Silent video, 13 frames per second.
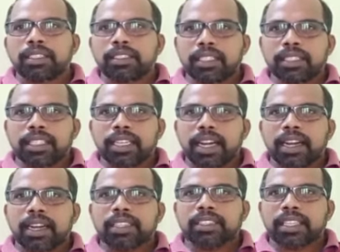This
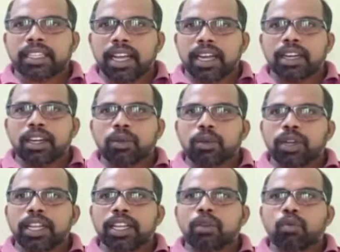conducts current
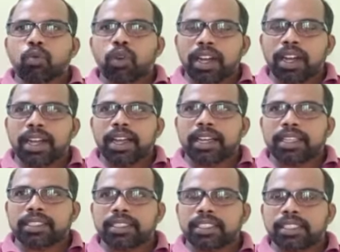only in one
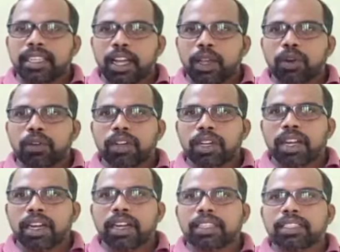direction. This diode will
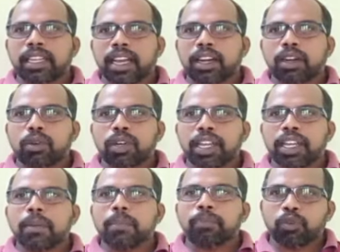conduct current only
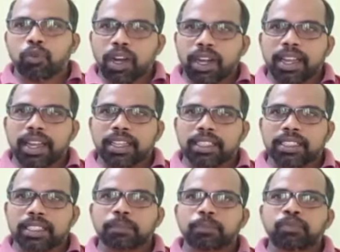in one
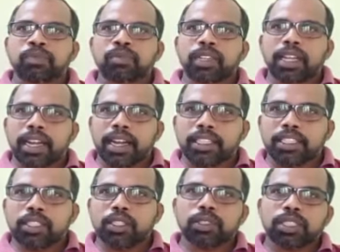direction. In
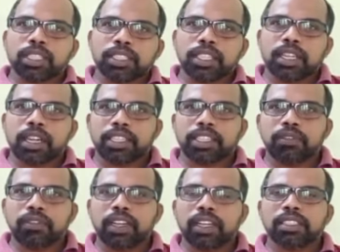addition to such, the
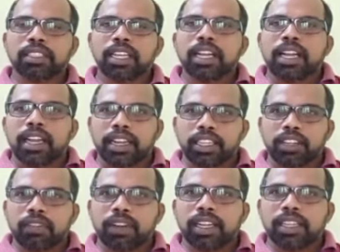
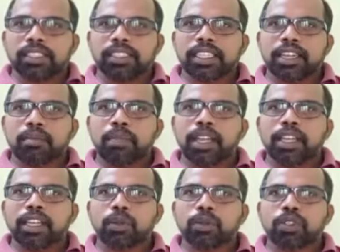rectifiers that
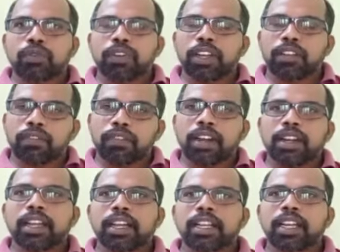make use of different
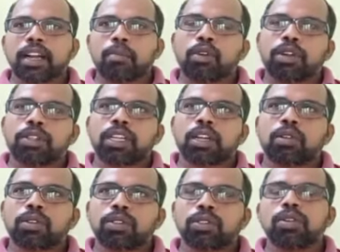electric components are
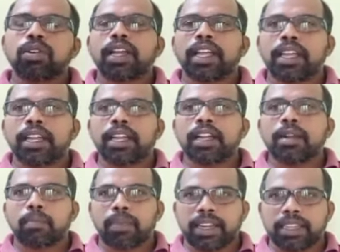also in
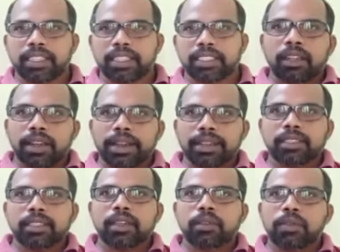practice. Next,
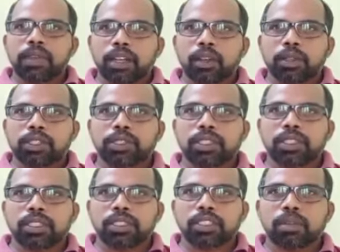we are going to
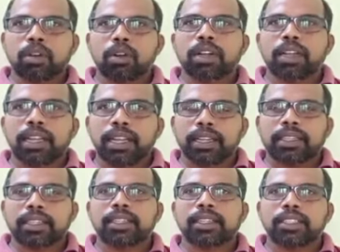discuss about
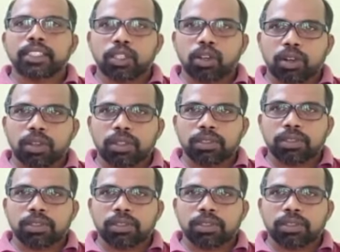electric shock.